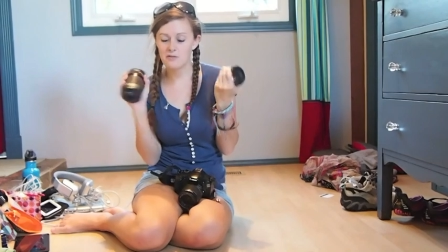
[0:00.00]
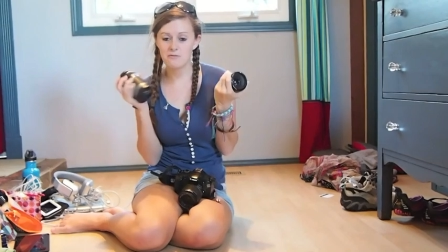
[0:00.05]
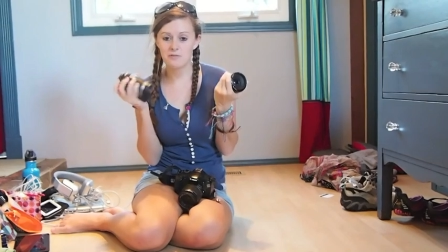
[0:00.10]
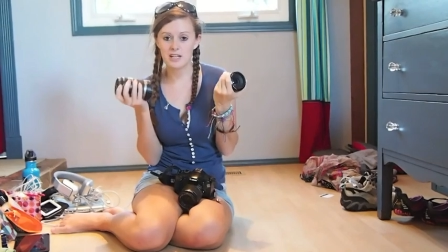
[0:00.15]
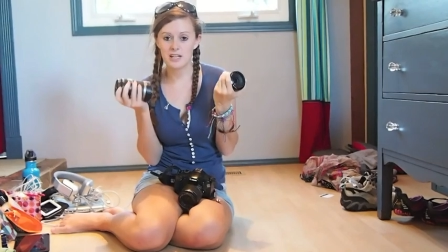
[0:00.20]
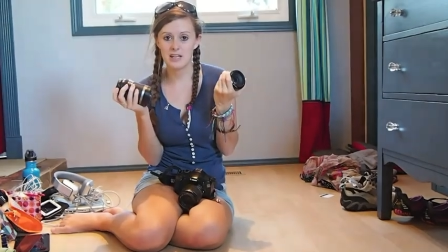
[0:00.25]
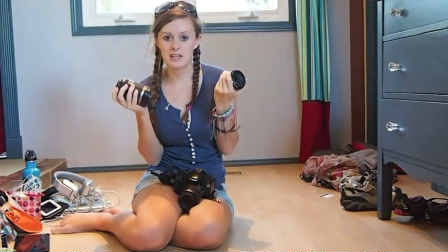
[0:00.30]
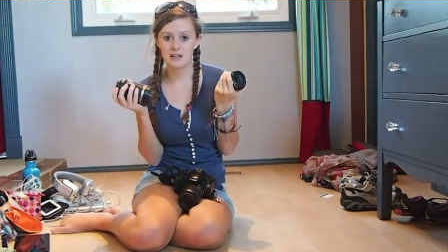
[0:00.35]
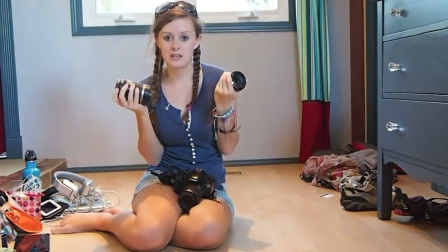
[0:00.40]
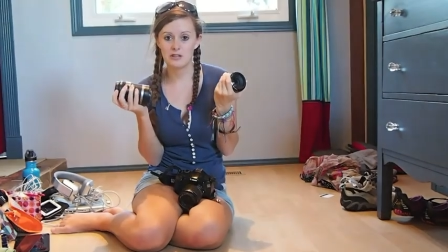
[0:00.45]

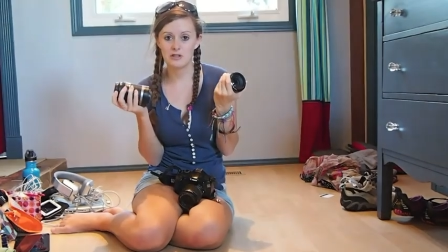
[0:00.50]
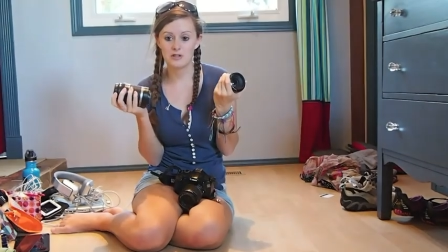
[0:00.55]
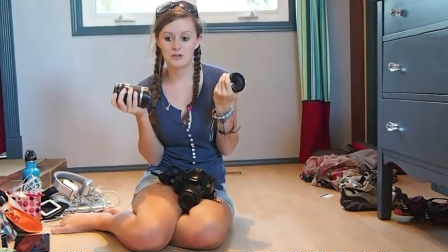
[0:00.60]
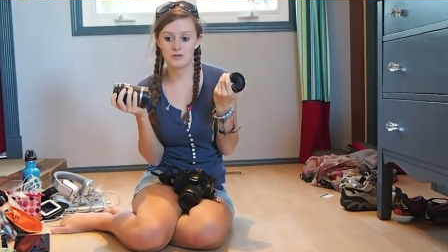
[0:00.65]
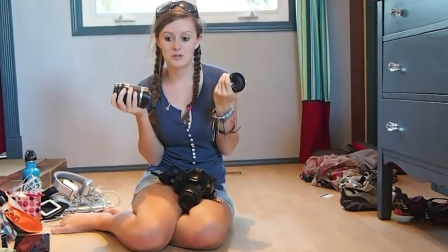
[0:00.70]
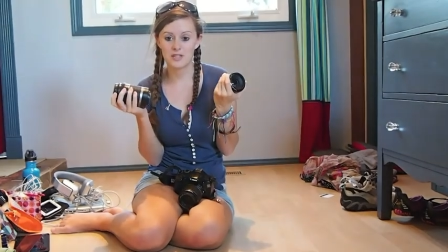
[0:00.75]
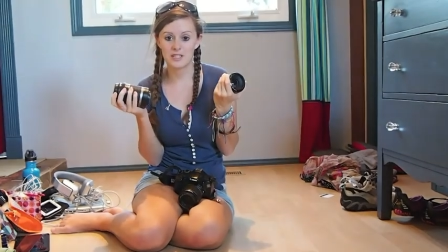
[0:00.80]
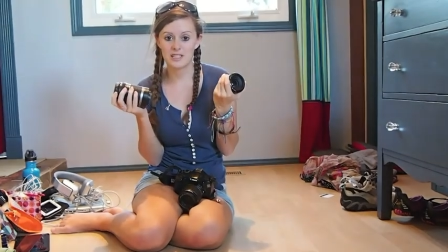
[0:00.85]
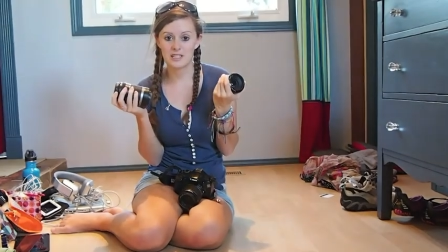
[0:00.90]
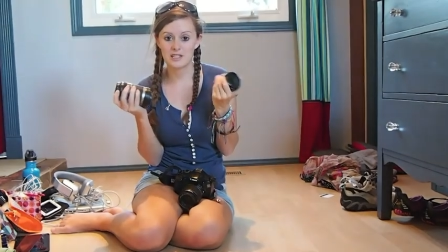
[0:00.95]
really
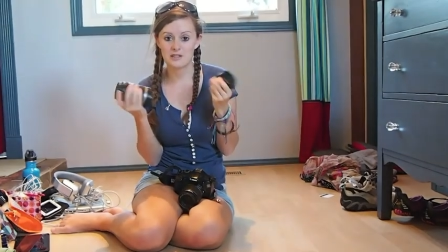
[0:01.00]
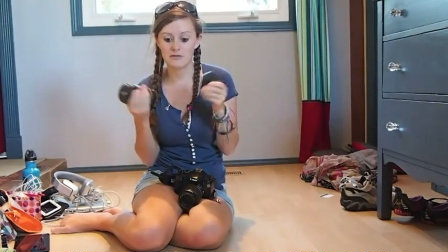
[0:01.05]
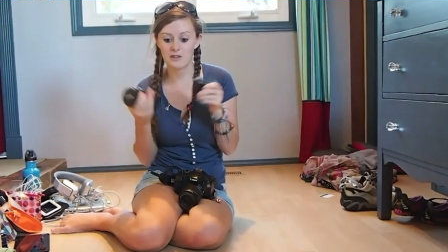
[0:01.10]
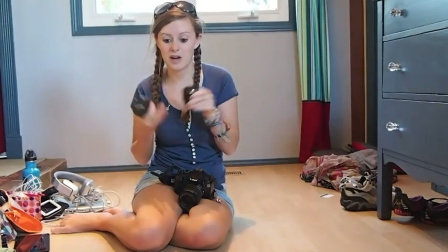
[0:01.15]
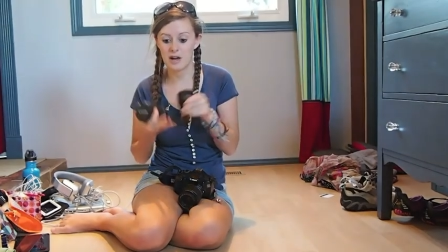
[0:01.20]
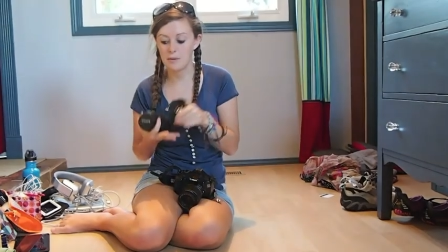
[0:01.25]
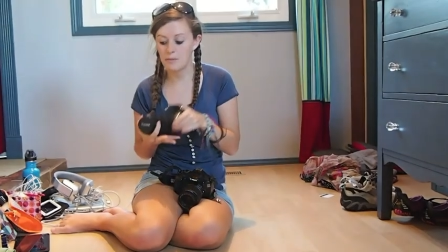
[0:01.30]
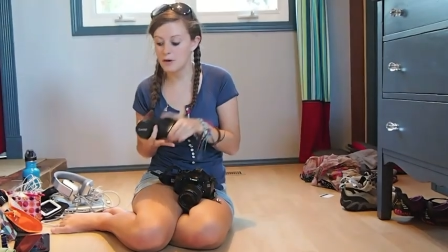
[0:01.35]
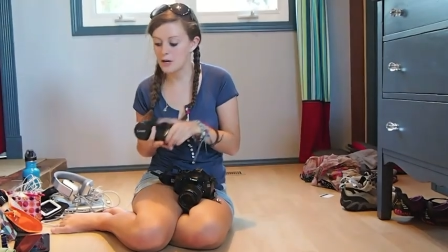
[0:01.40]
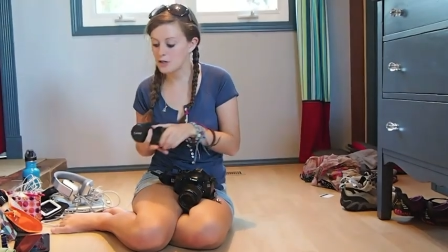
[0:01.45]
use these
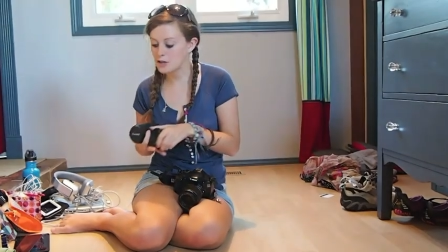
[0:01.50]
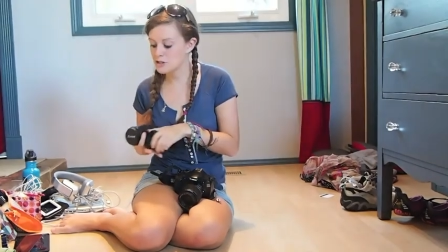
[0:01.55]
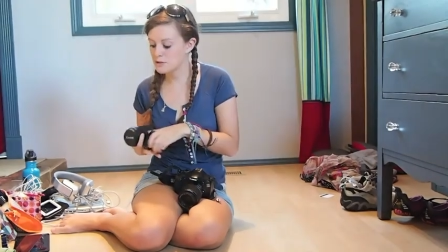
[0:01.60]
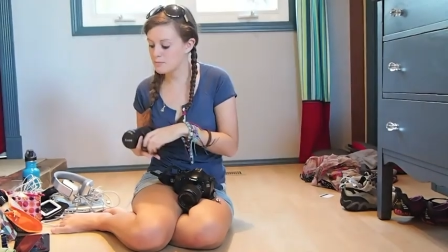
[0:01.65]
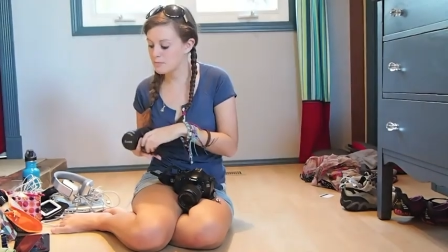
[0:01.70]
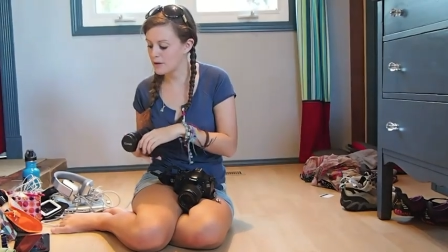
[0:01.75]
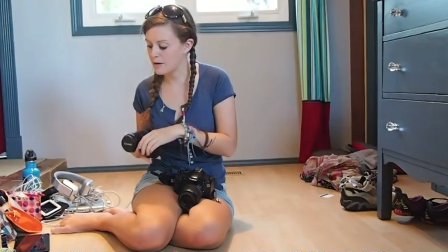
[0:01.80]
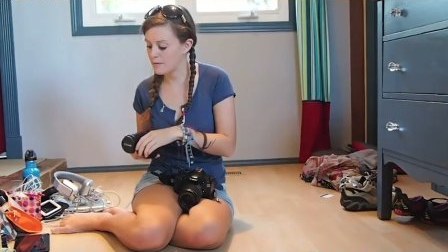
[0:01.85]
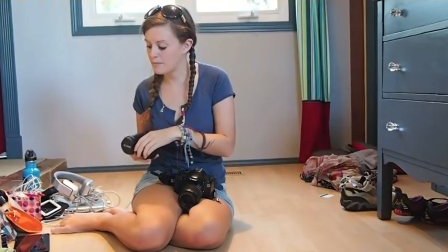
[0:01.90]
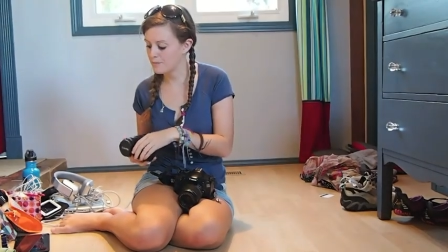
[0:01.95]
very much,
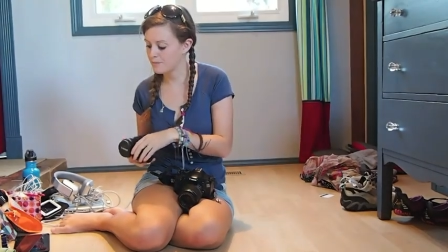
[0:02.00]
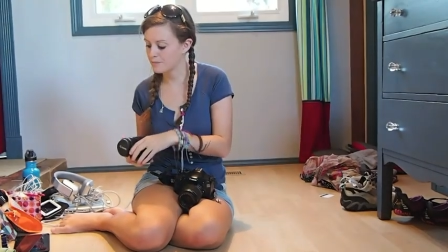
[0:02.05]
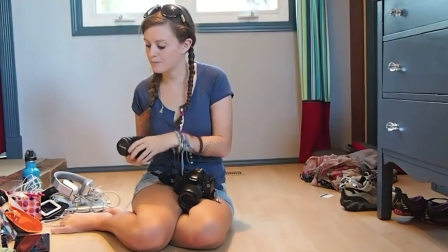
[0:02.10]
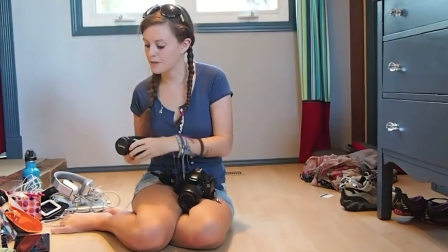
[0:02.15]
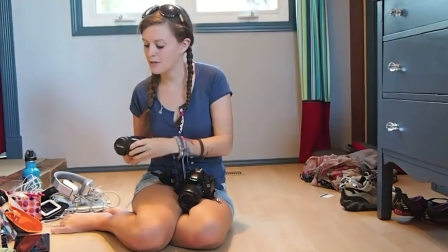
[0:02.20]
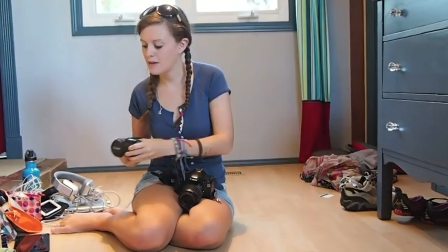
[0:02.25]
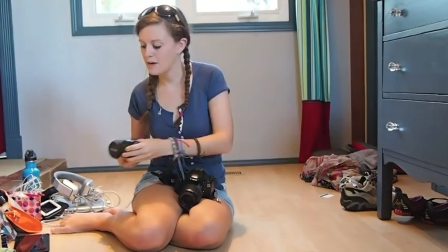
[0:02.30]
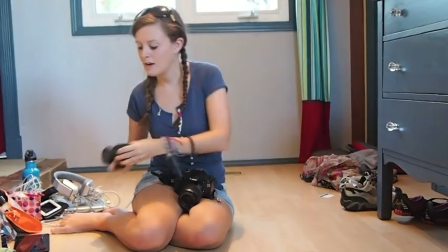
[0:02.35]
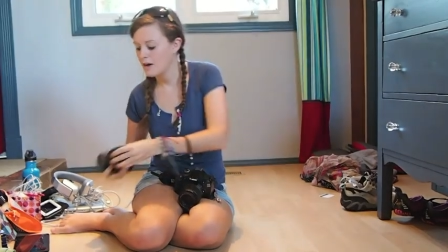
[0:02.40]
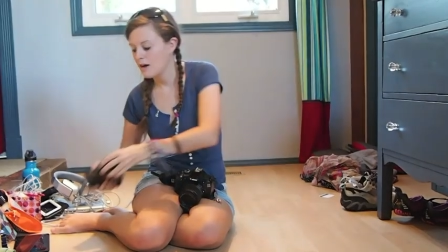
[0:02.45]
but
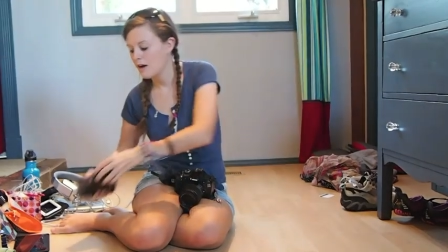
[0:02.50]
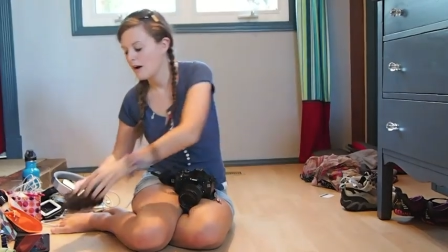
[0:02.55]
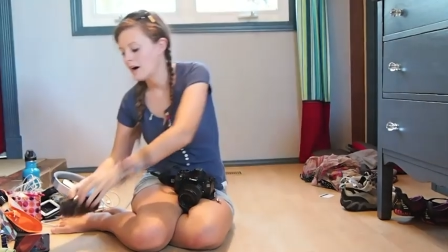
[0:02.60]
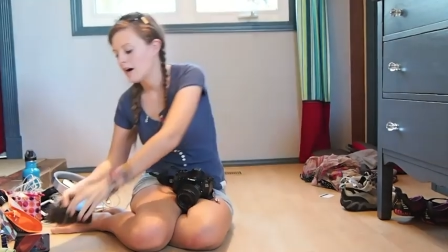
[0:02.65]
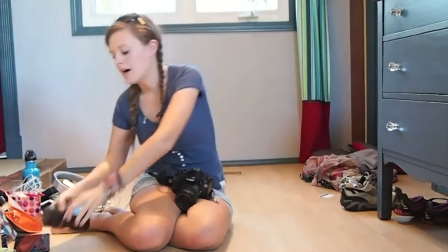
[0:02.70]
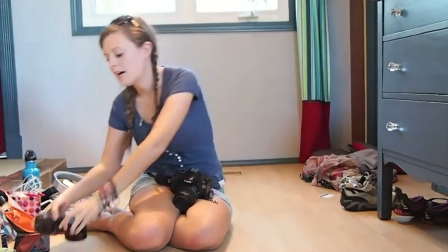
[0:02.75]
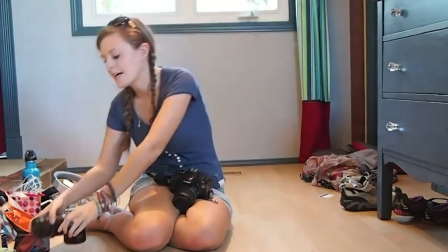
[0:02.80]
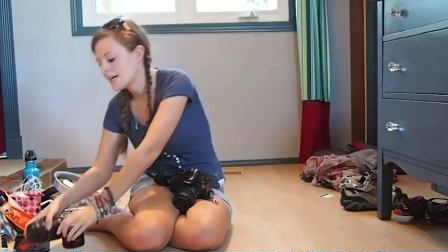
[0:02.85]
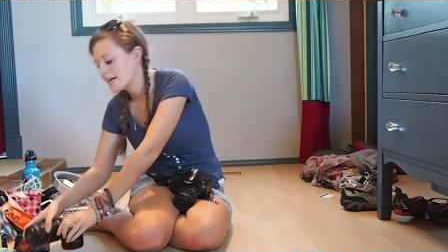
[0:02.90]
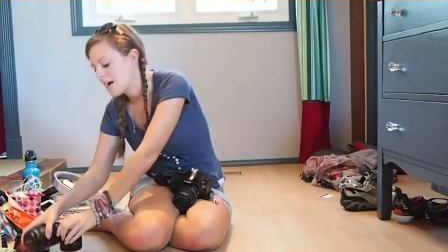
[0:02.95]

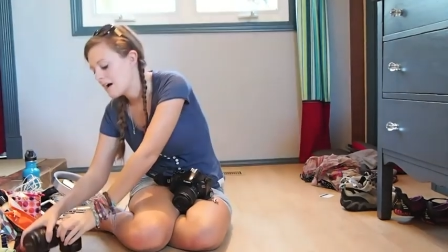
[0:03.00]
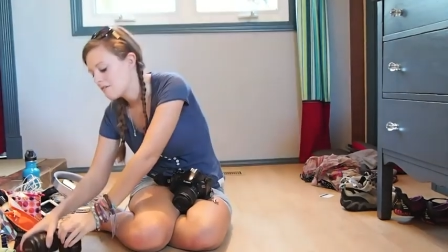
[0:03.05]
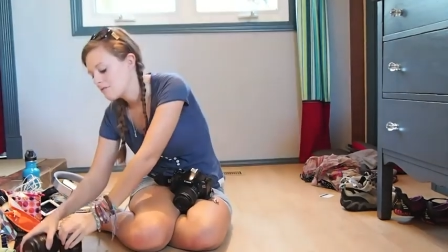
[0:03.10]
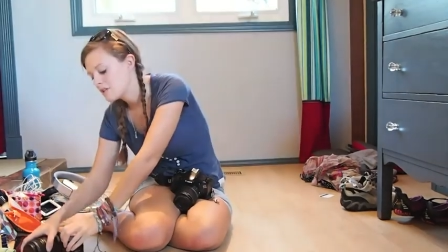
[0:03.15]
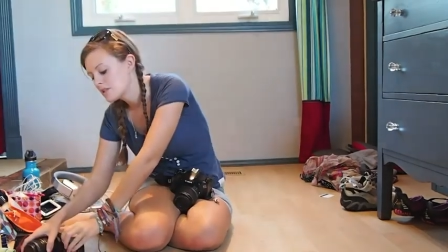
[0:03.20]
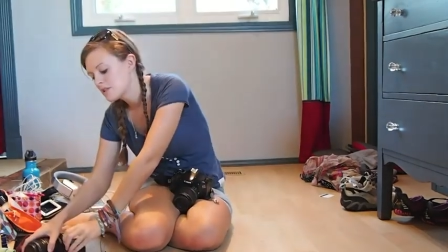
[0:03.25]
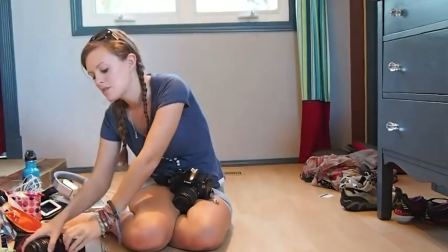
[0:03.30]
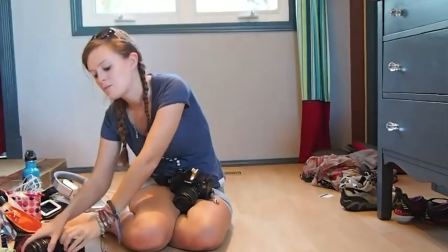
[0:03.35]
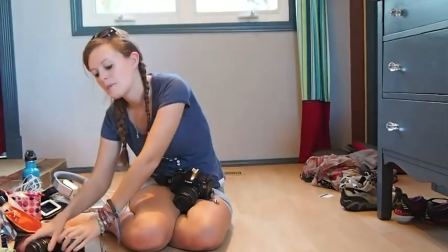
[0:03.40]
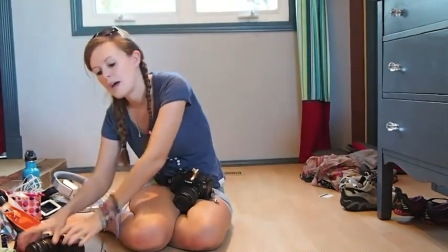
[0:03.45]
I carry
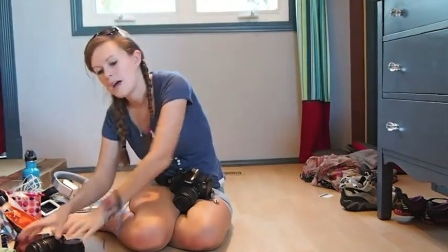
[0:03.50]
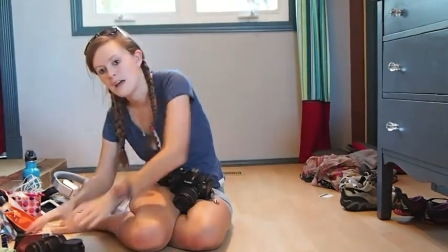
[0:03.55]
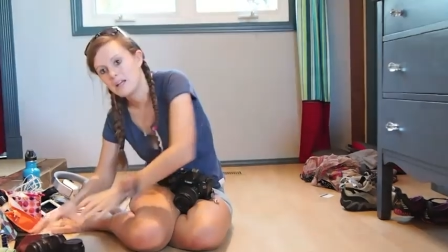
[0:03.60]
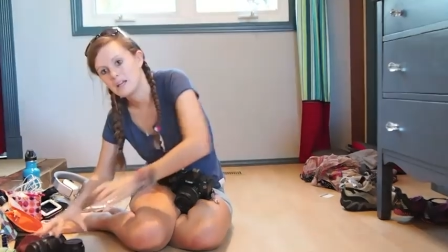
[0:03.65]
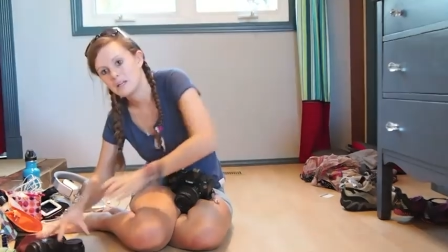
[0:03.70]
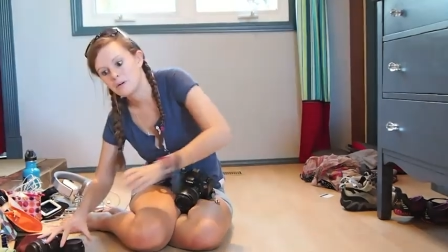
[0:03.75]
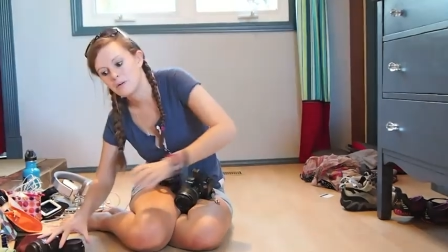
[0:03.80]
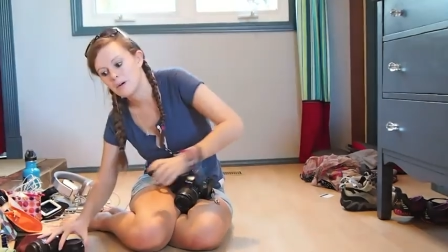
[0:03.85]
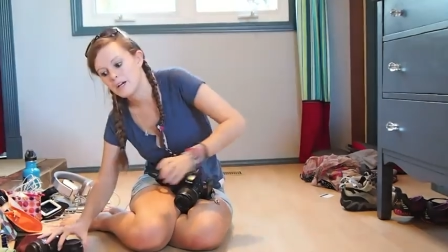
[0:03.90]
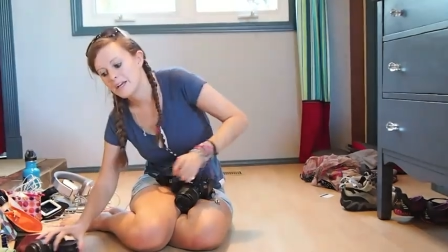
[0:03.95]
them
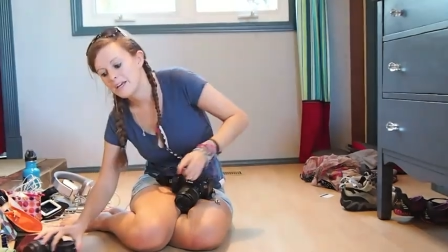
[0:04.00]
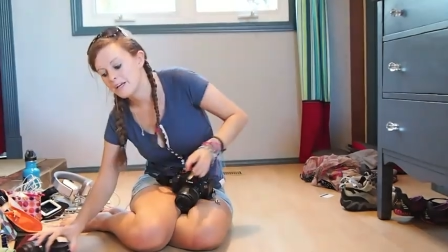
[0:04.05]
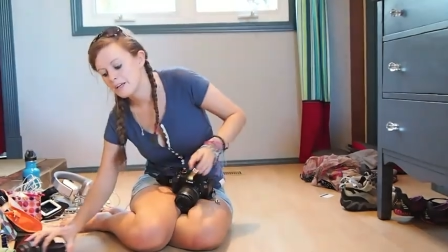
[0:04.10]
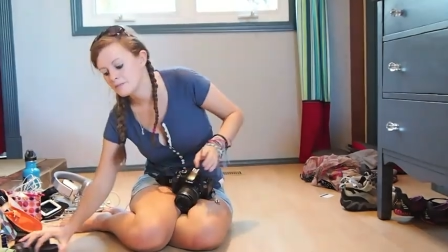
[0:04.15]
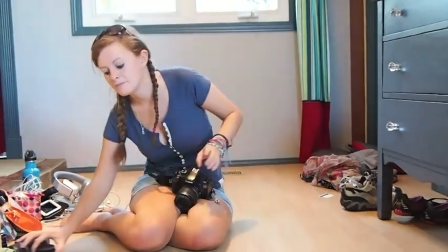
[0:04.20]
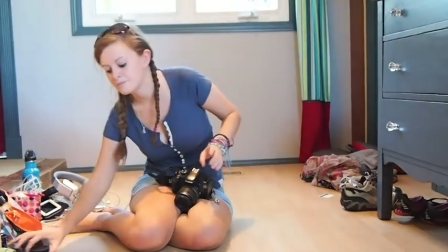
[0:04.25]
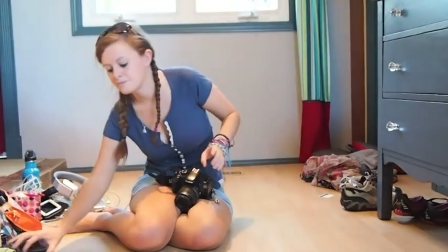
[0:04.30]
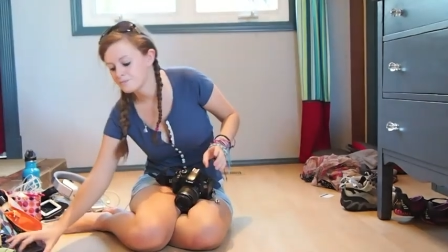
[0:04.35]
anyway.